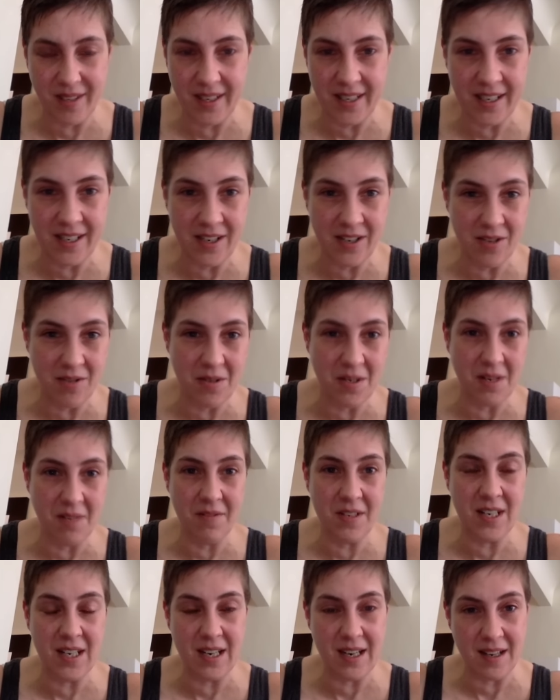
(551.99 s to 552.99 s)
conducive
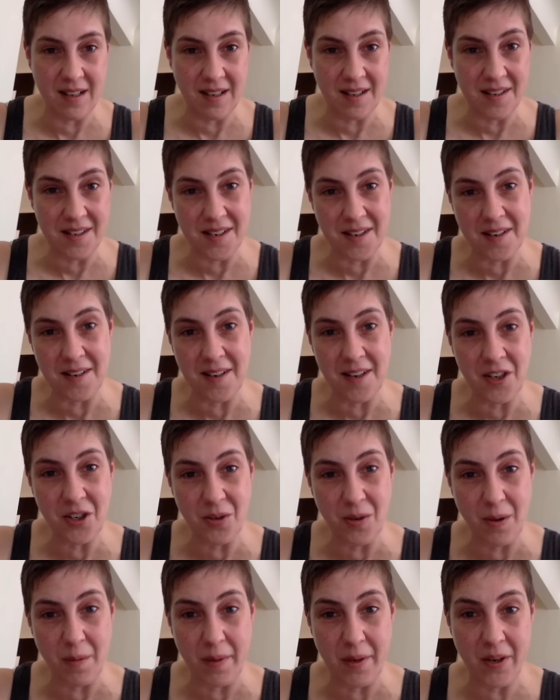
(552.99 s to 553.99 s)
to getting things done in a
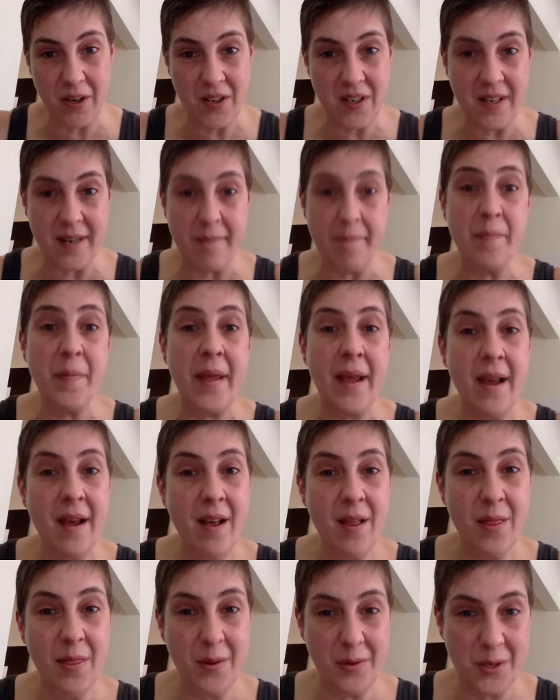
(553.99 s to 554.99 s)
short amount of time.
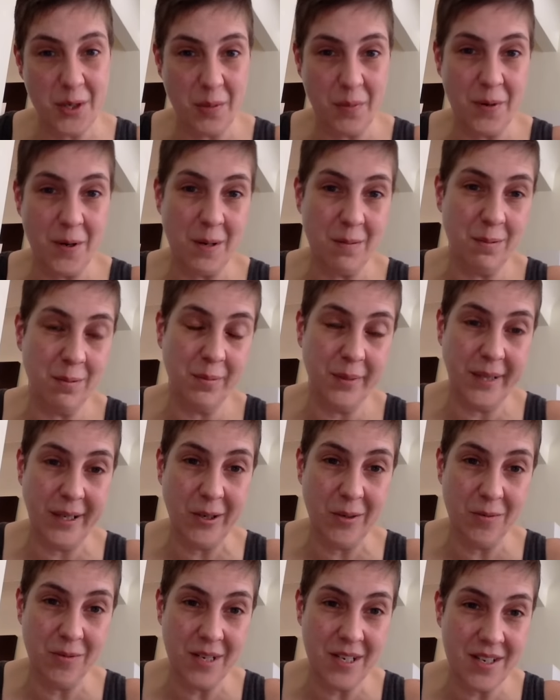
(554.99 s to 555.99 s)
Those are probably
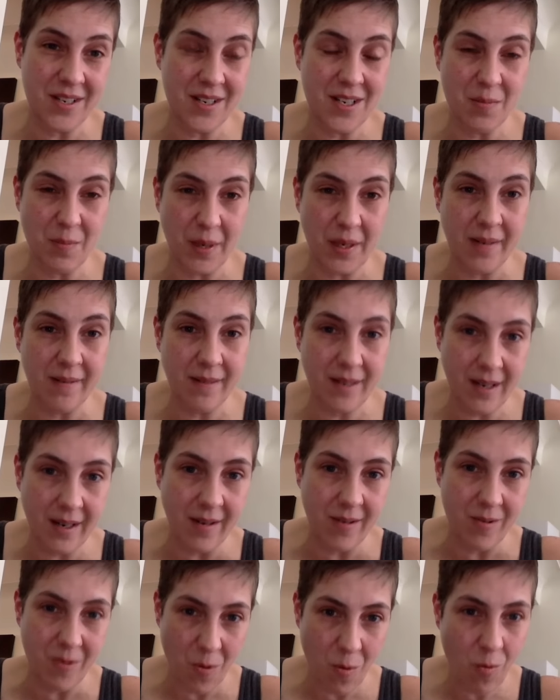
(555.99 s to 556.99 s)
her reasons, but, you
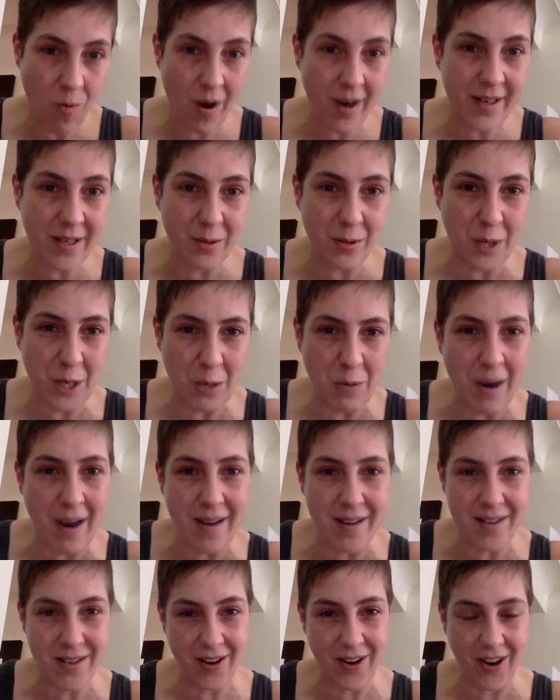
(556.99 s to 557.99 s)
know, why don't you
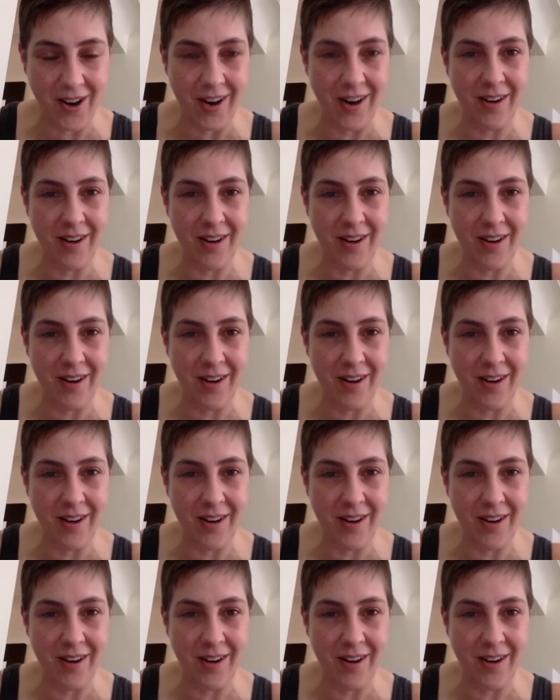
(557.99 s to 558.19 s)
ask her?